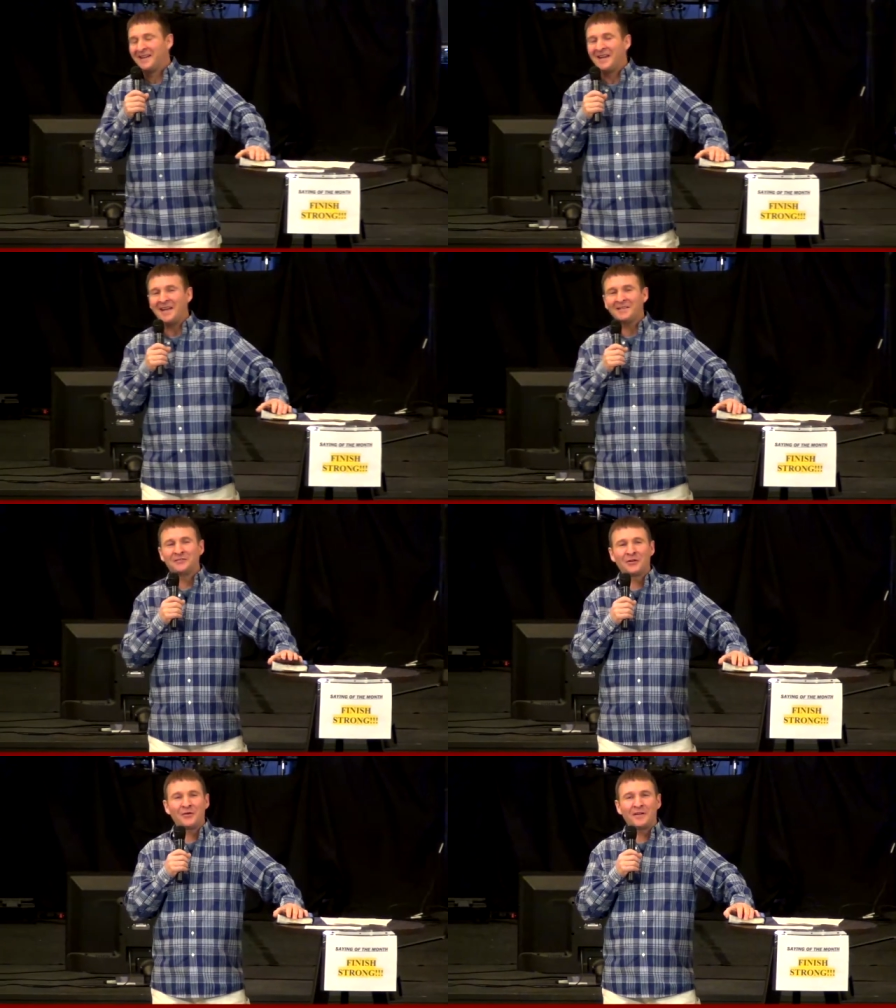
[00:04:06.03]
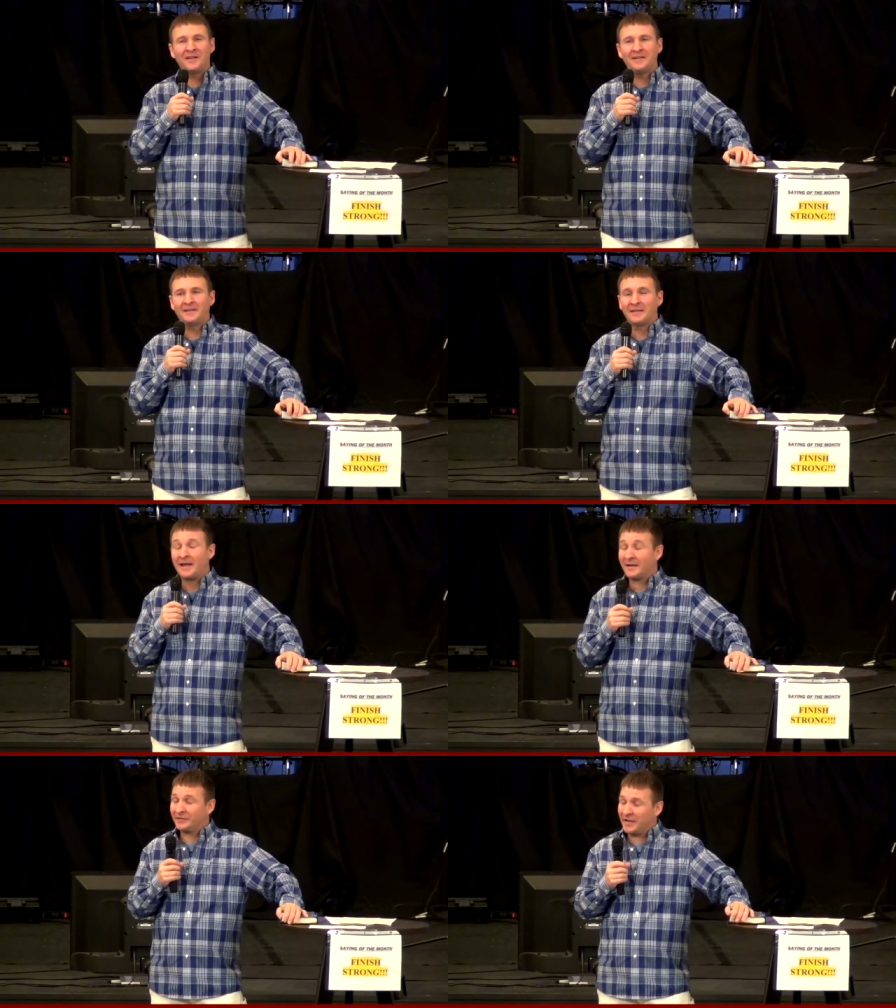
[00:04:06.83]
And so he,
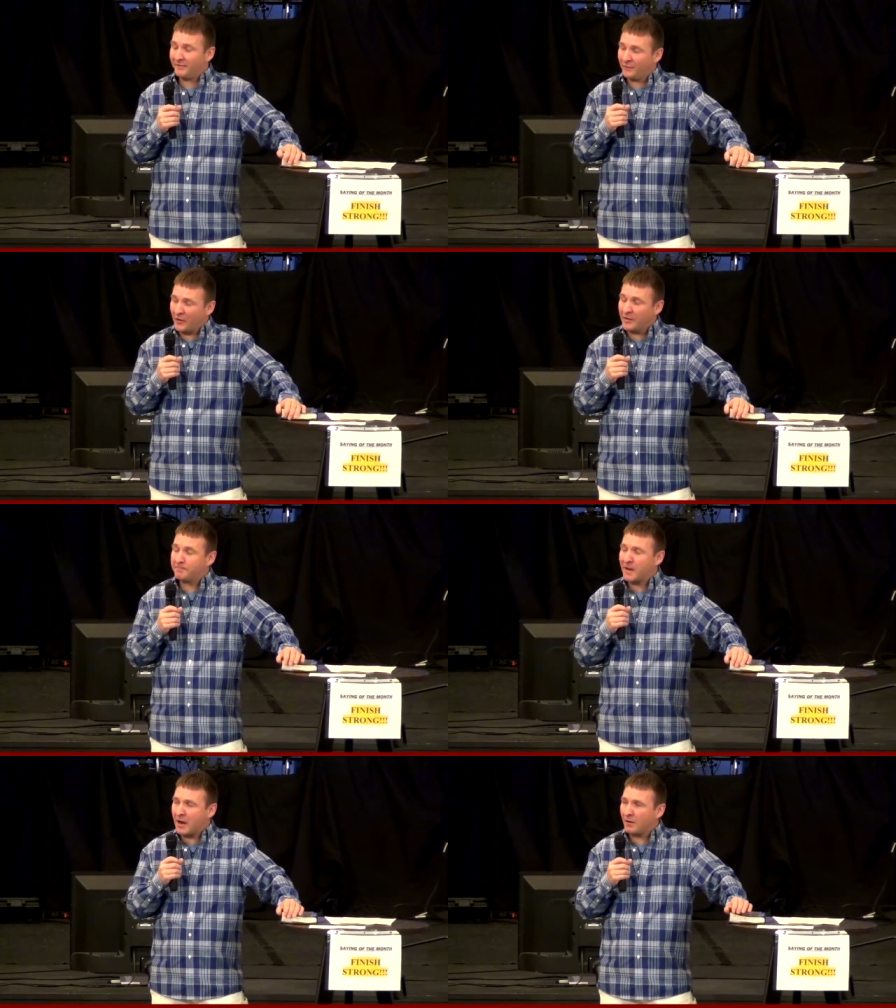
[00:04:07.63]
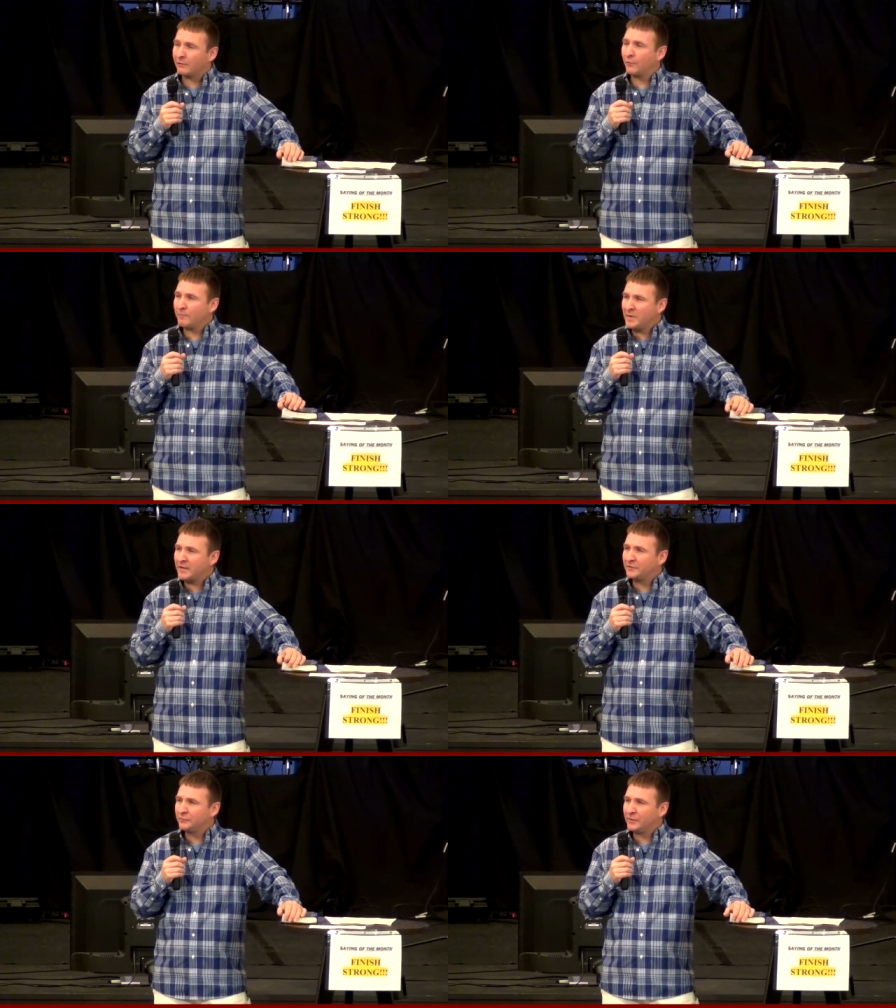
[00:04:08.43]
that is a very powerful
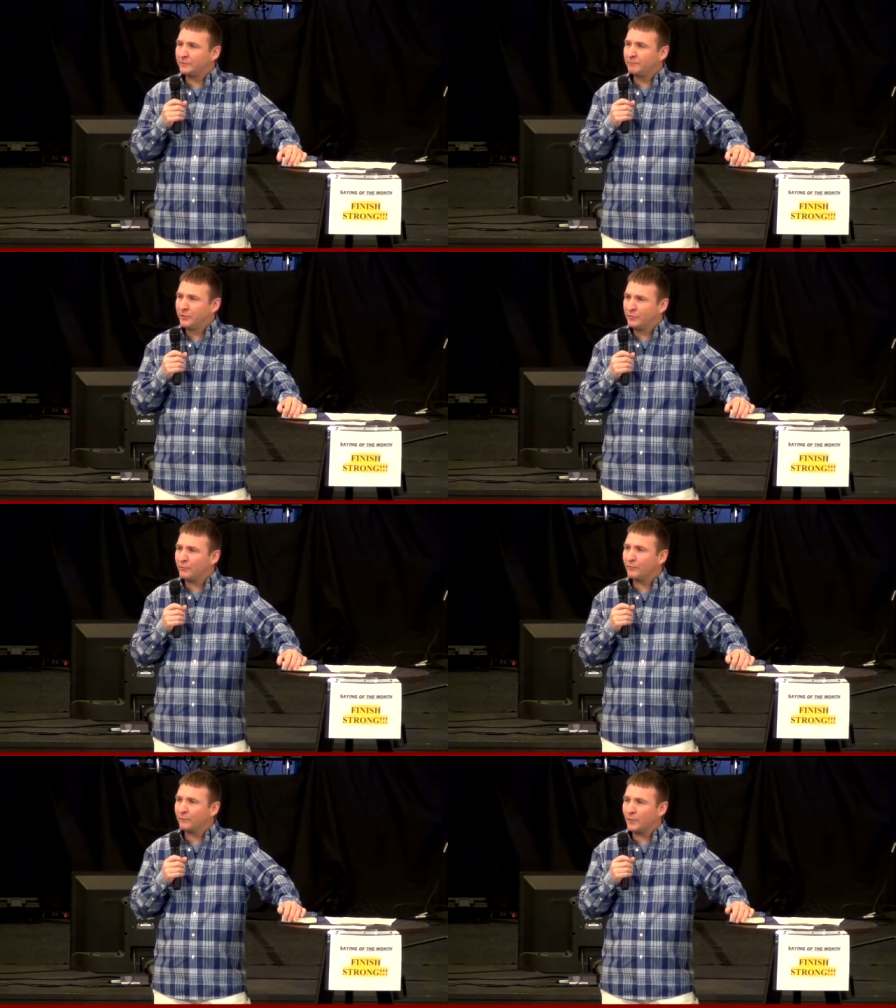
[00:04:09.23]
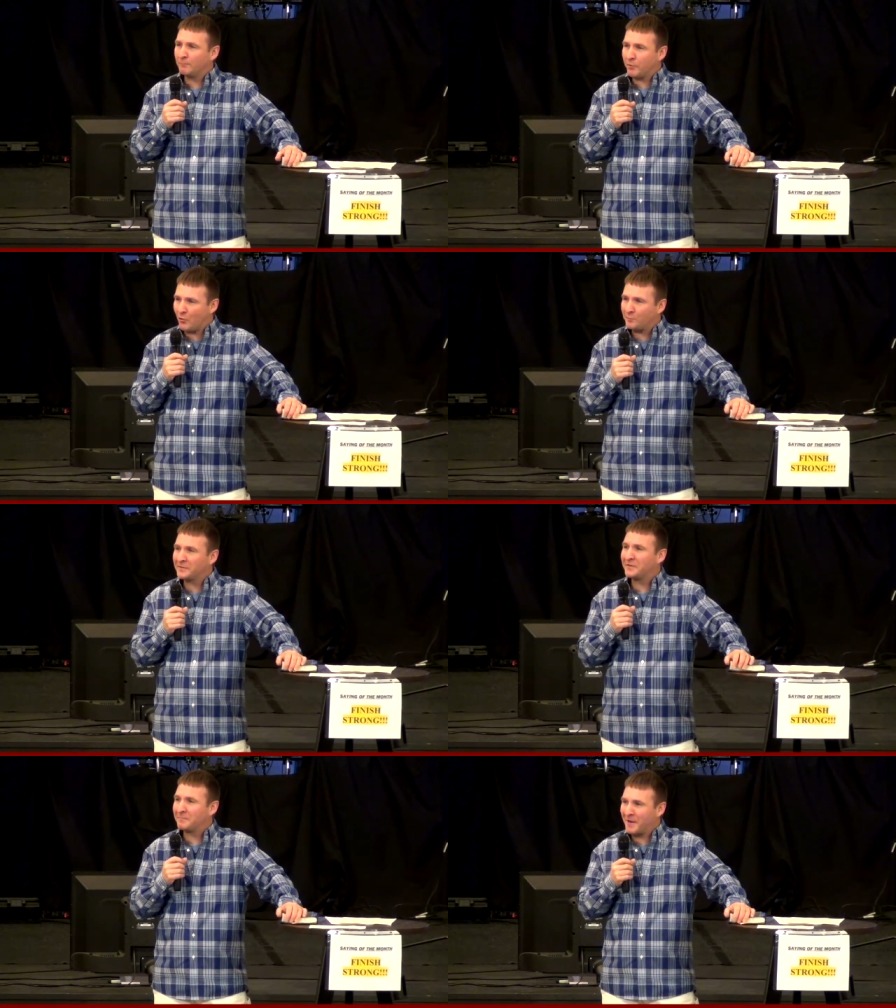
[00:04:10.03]
ministry tool from pulpit
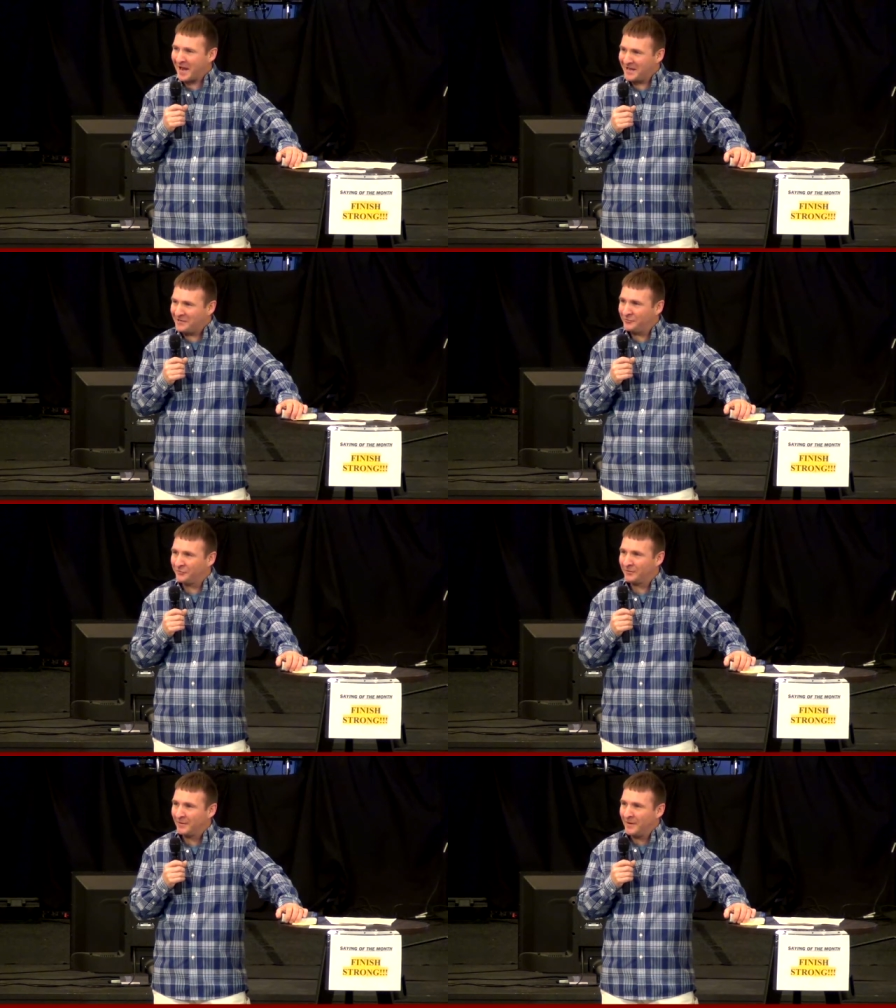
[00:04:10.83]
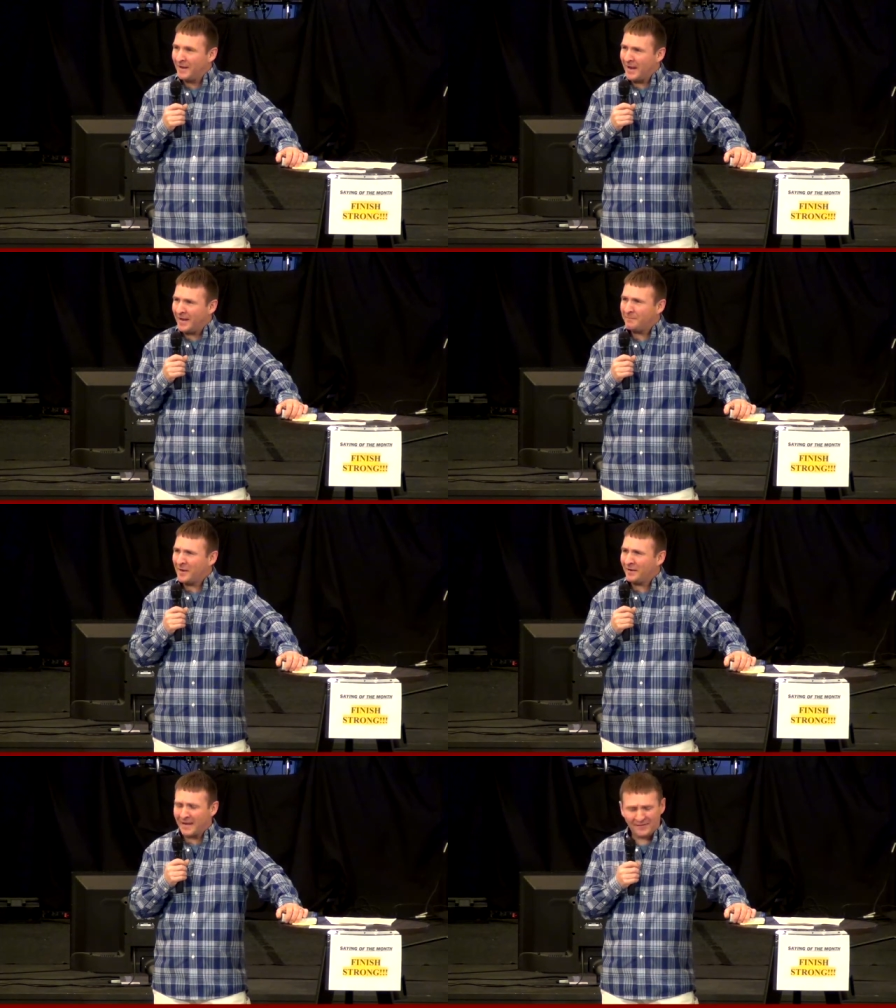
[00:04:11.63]
to page.
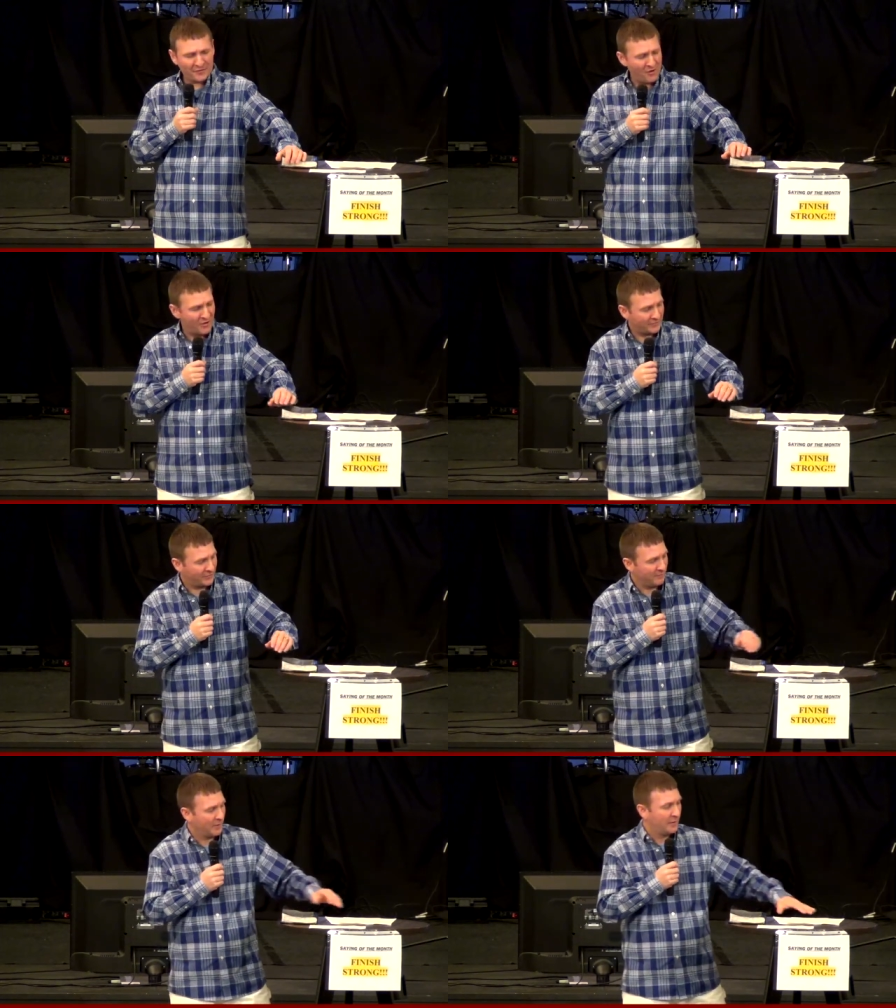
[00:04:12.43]
Amen. That's awesome.